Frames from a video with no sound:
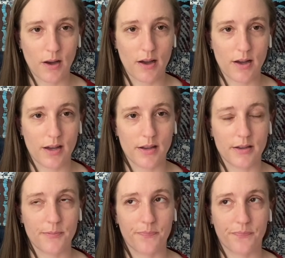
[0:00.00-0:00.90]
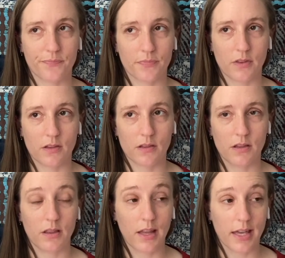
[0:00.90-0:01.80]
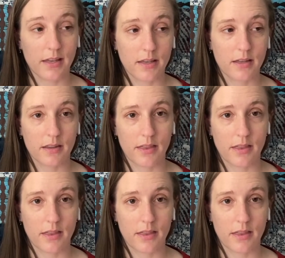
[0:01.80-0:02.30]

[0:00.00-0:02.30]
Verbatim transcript: uh, link